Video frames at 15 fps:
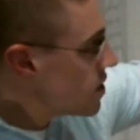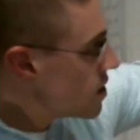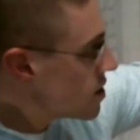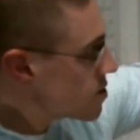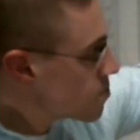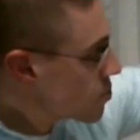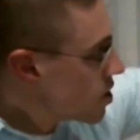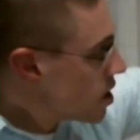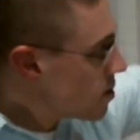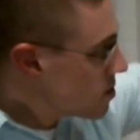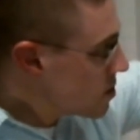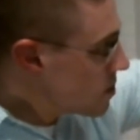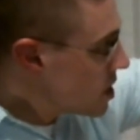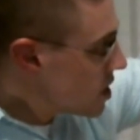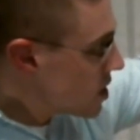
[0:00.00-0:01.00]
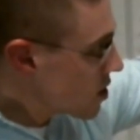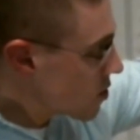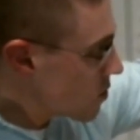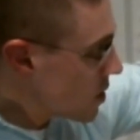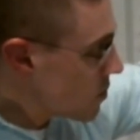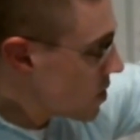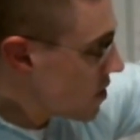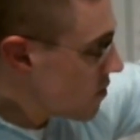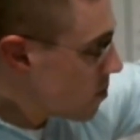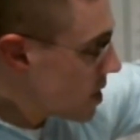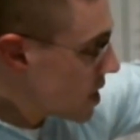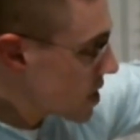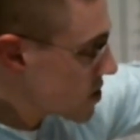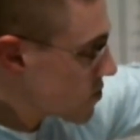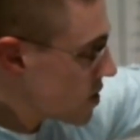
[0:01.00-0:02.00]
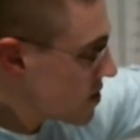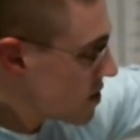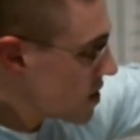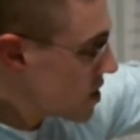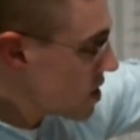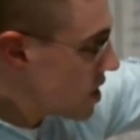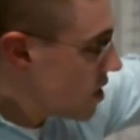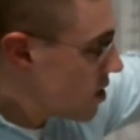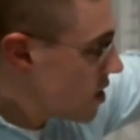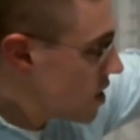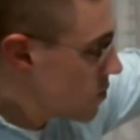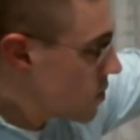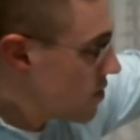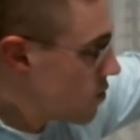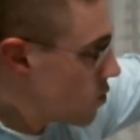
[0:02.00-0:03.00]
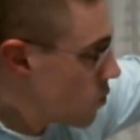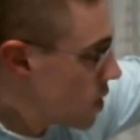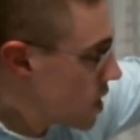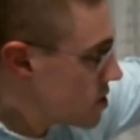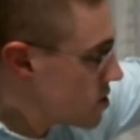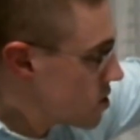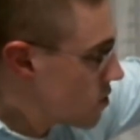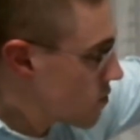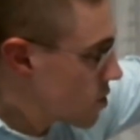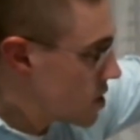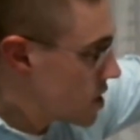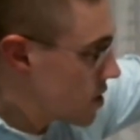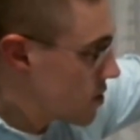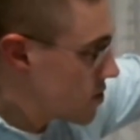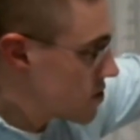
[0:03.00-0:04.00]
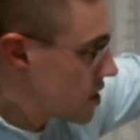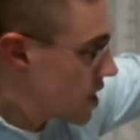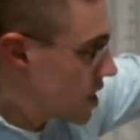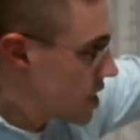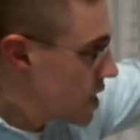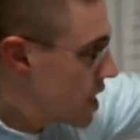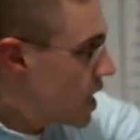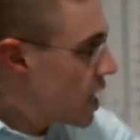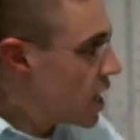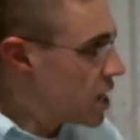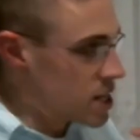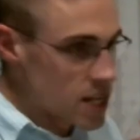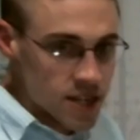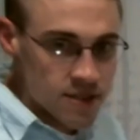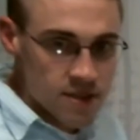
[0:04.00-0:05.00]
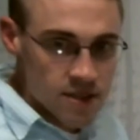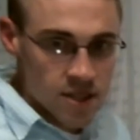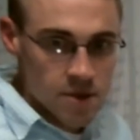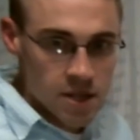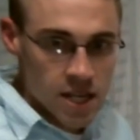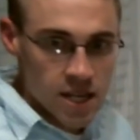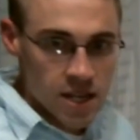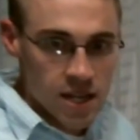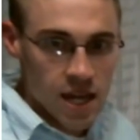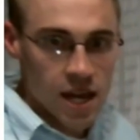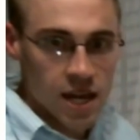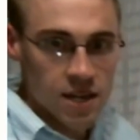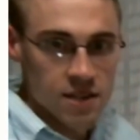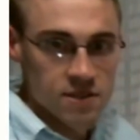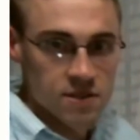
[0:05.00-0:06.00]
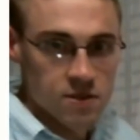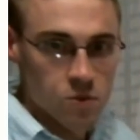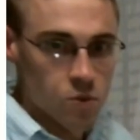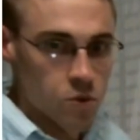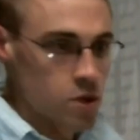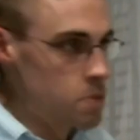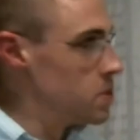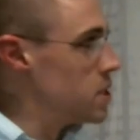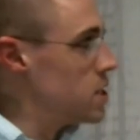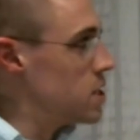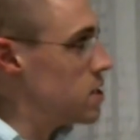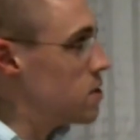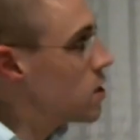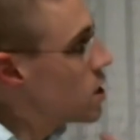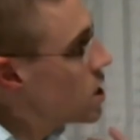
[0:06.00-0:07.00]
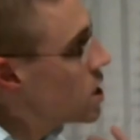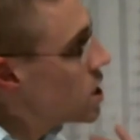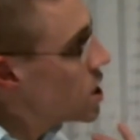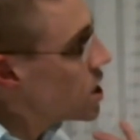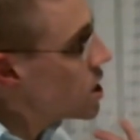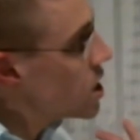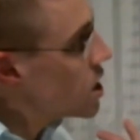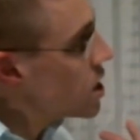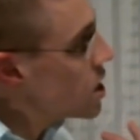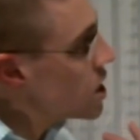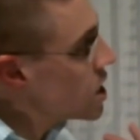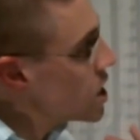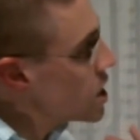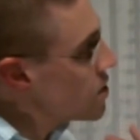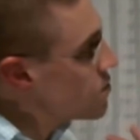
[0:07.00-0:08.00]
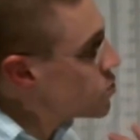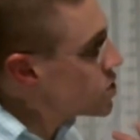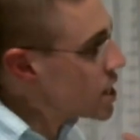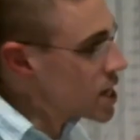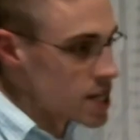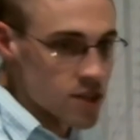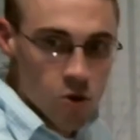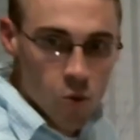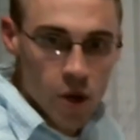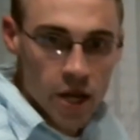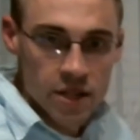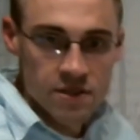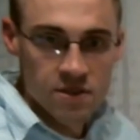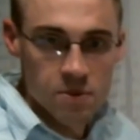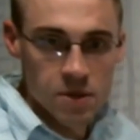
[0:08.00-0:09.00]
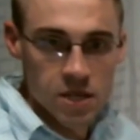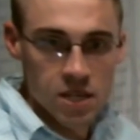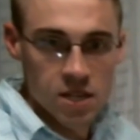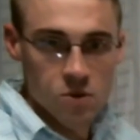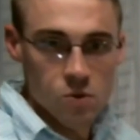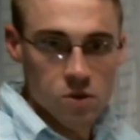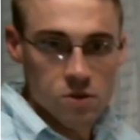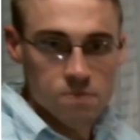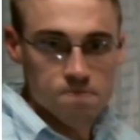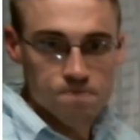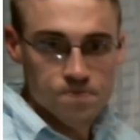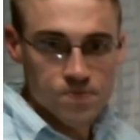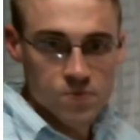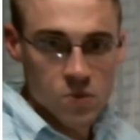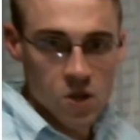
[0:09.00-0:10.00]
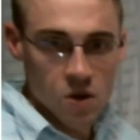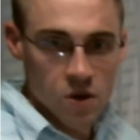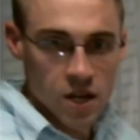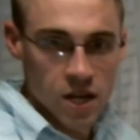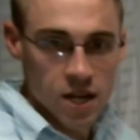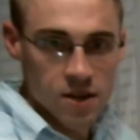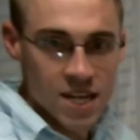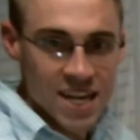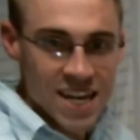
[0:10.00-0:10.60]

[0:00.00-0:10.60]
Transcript: this problem here, right, we have a box resting there and we have a weight over on the other side. A nice limiting case would be if you take their weights to be equal, okay?